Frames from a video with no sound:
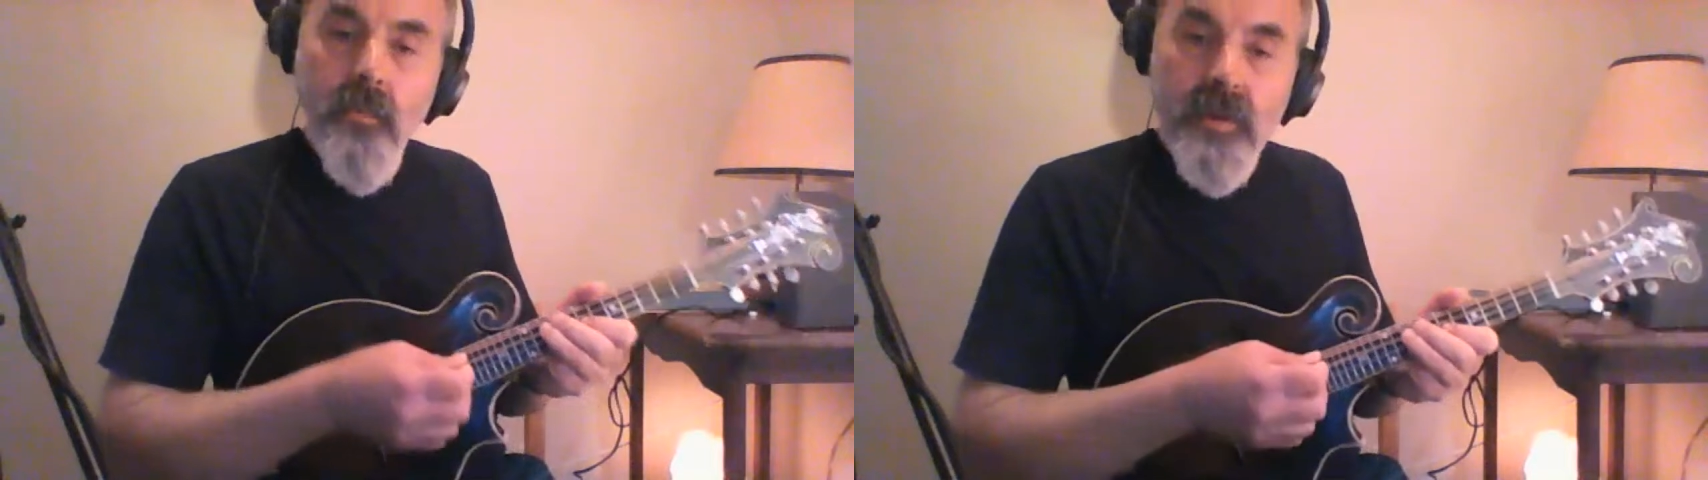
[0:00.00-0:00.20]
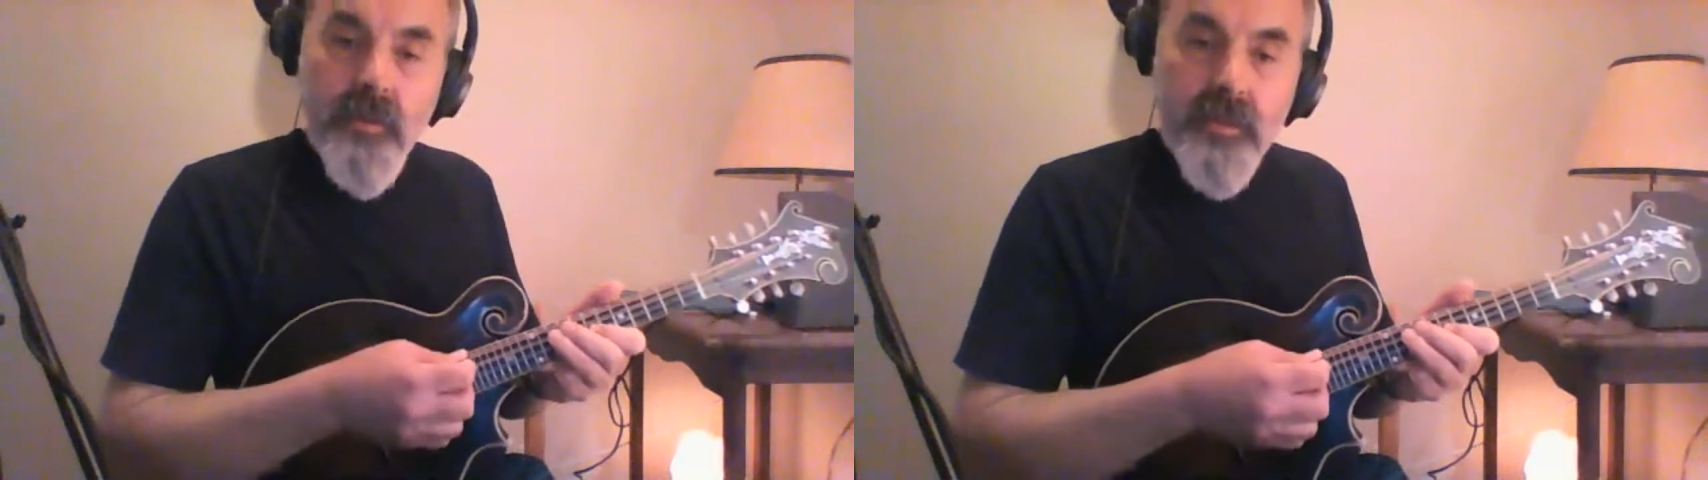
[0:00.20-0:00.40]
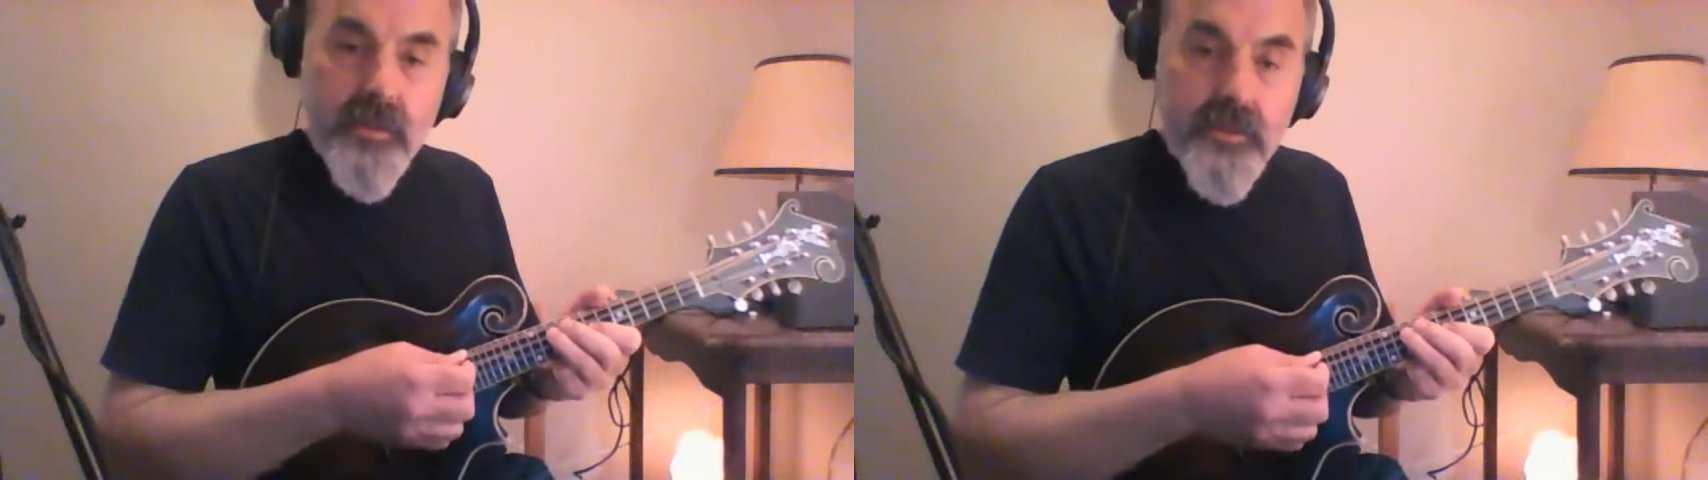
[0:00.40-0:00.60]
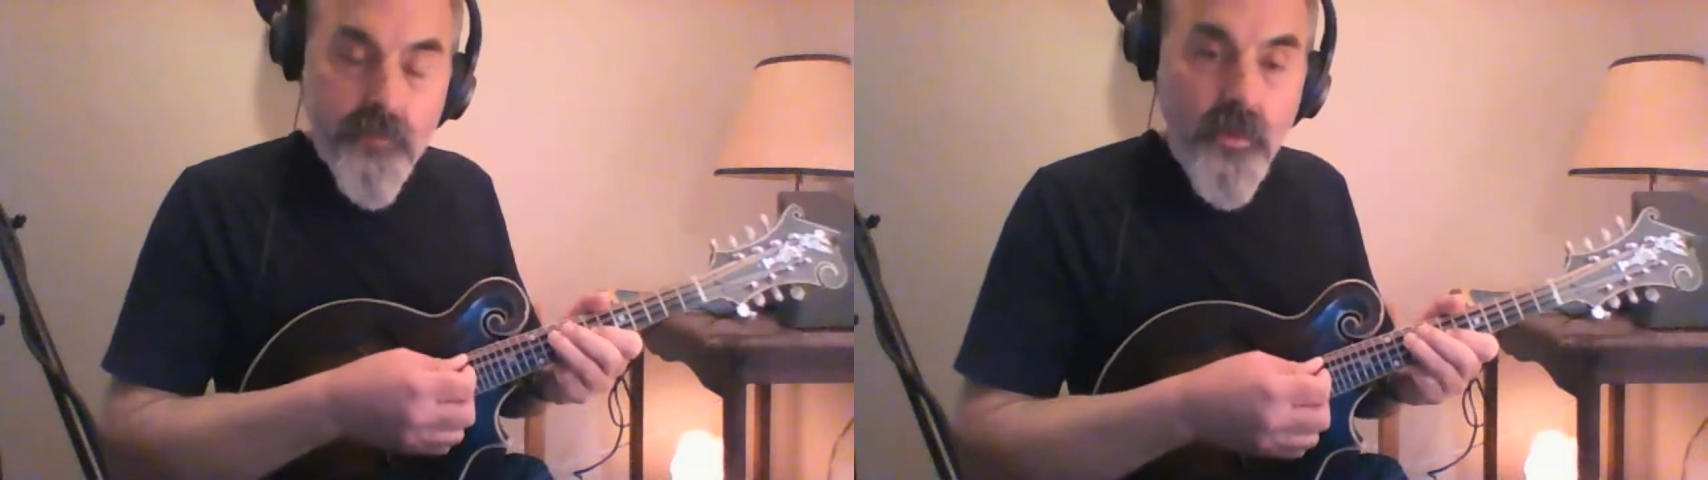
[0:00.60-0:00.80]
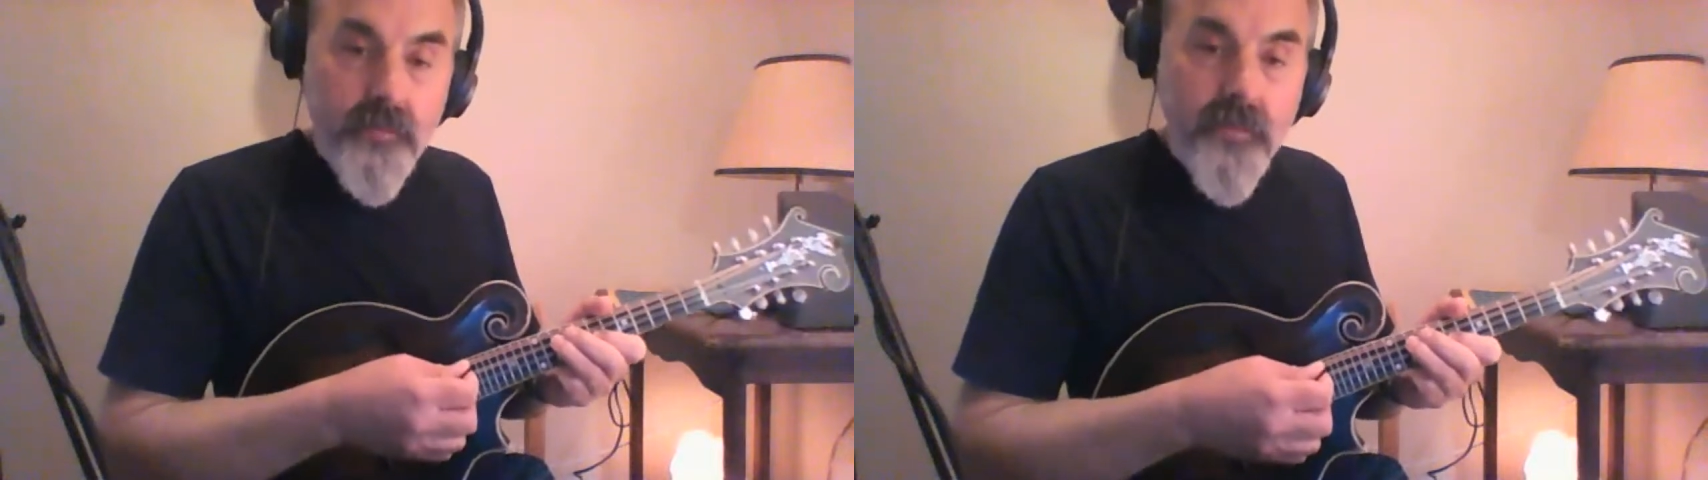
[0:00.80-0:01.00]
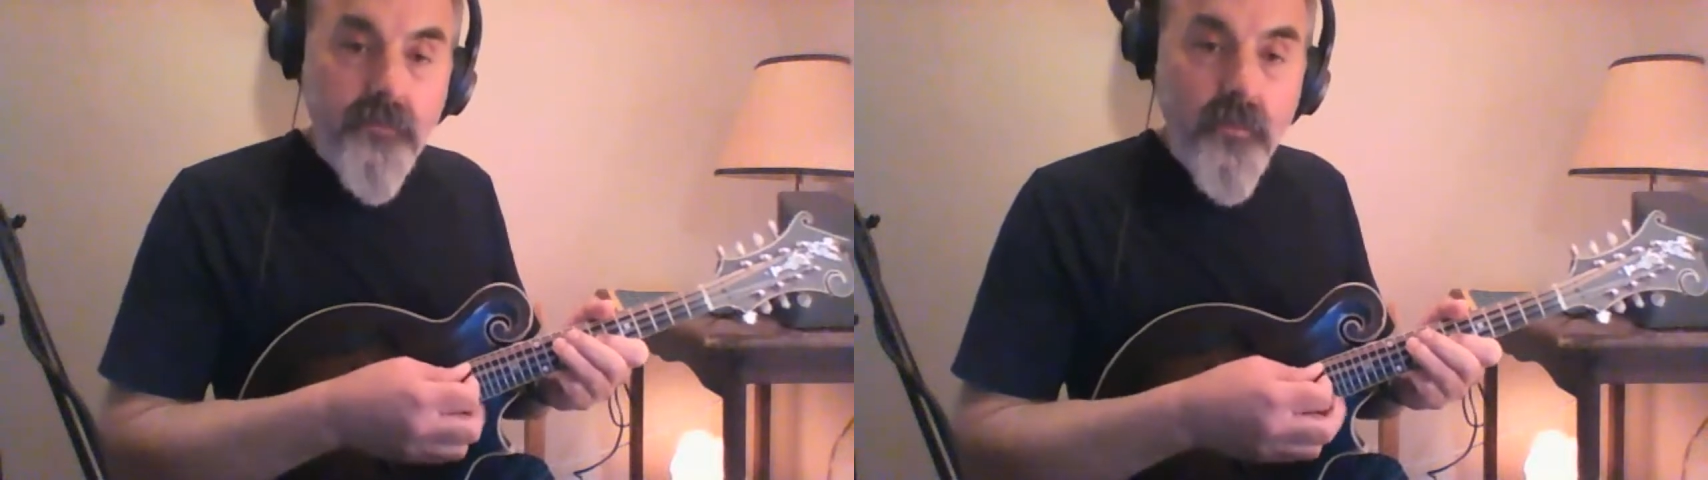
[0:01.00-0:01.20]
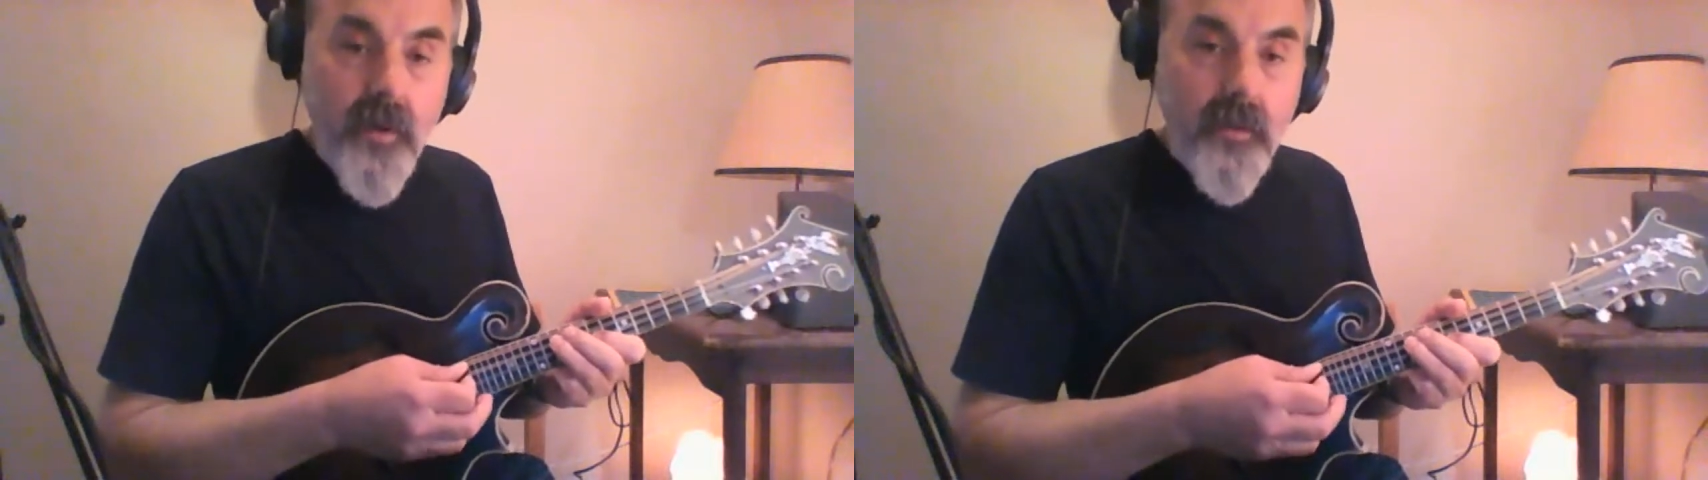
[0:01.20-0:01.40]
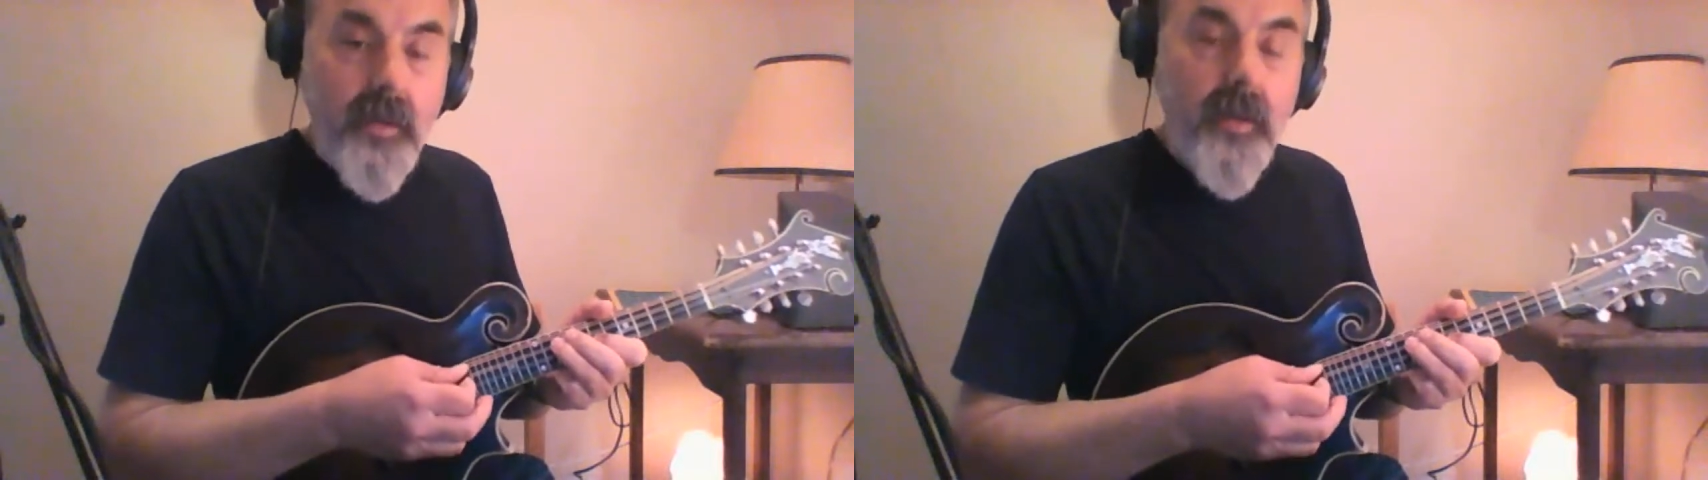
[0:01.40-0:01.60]
When we were at this point
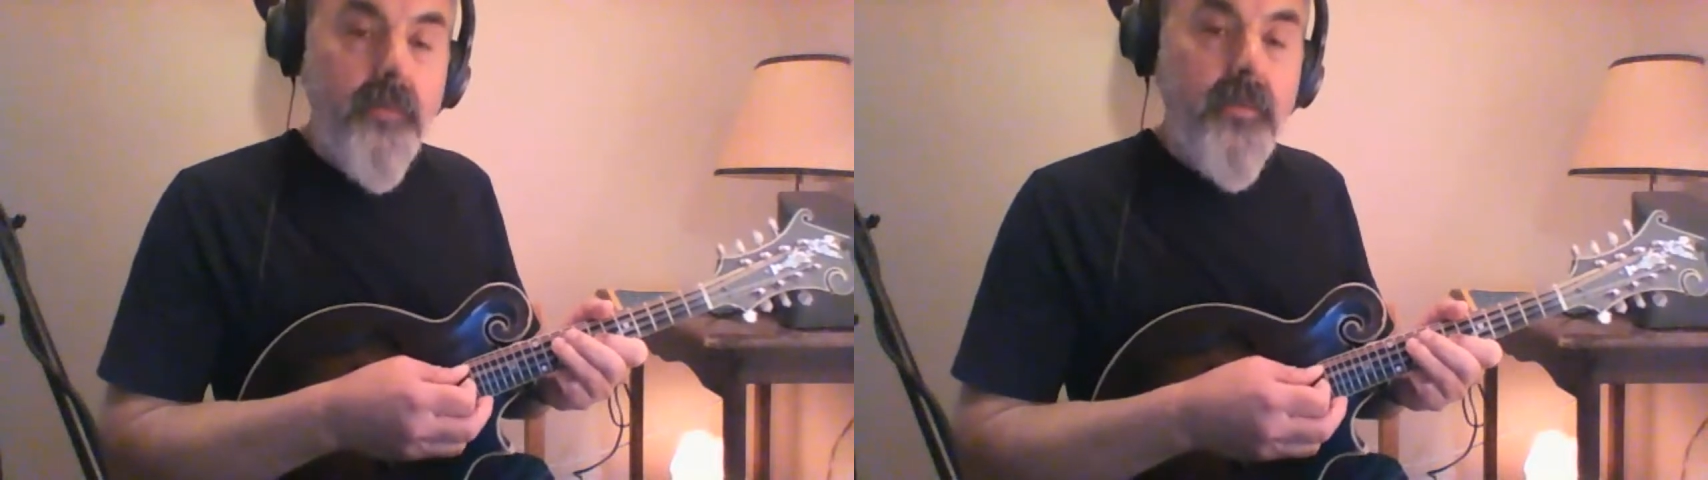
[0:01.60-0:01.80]
before,